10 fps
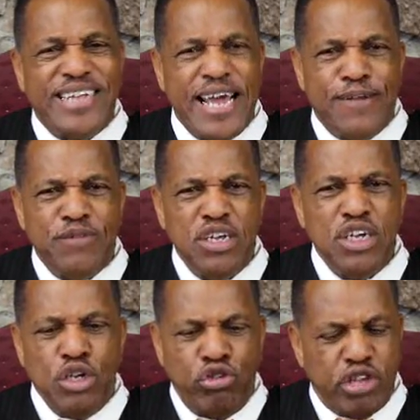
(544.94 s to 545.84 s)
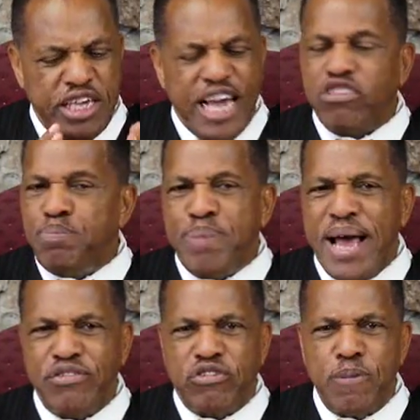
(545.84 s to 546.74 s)
today, say, Yes,
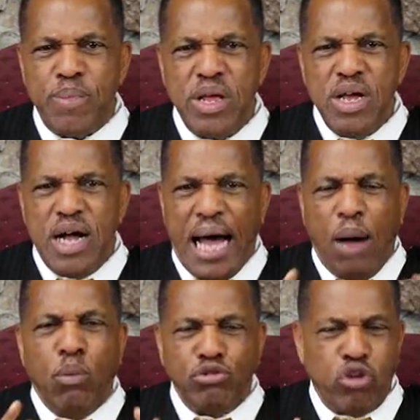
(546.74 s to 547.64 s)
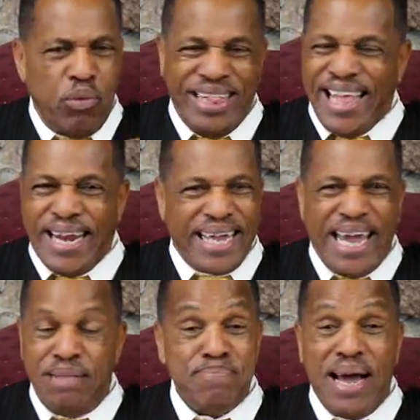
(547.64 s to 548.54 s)
Pastor, I want to
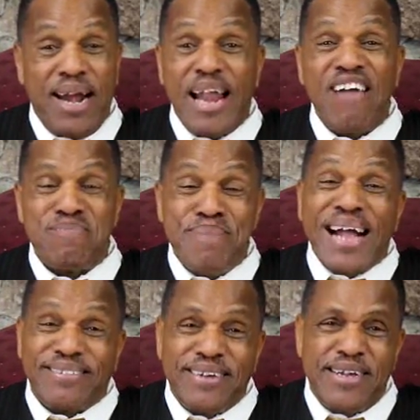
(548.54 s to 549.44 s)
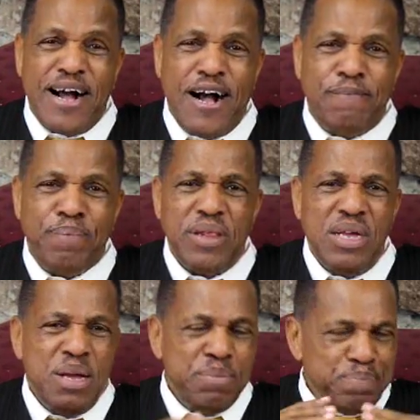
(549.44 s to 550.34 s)
rededicate my life back to God.
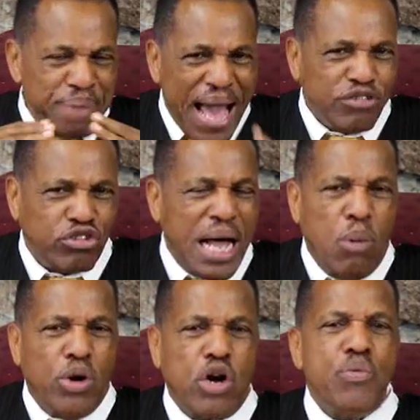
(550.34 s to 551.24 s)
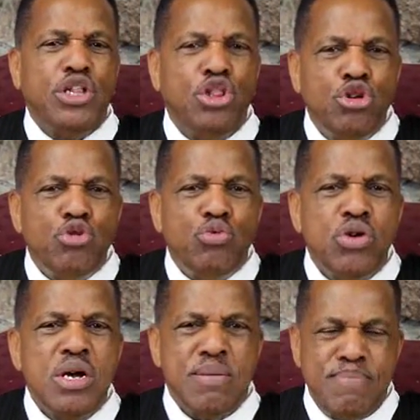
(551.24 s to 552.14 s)
Pastor, I want to renew
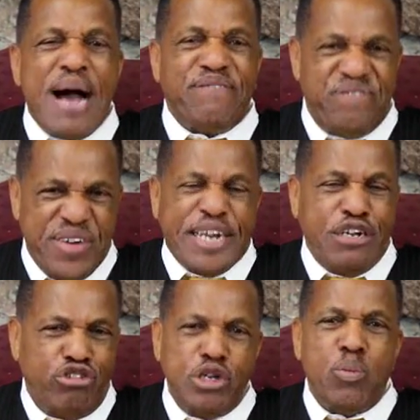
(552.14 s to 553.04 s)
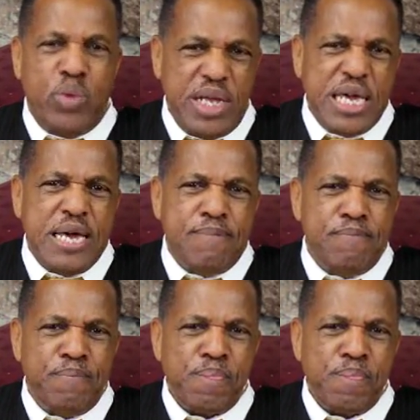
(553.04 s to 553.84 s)
my fellowship with him.